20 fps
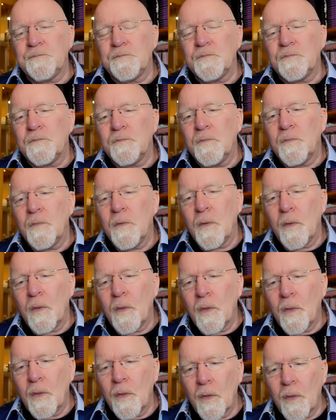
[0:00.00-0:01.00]

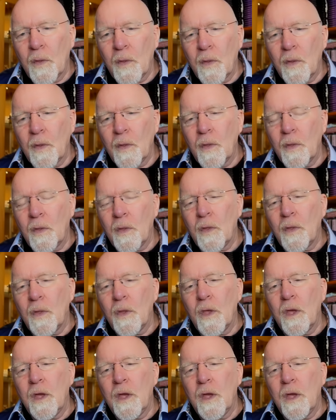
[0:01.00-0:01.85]
Nothing is said.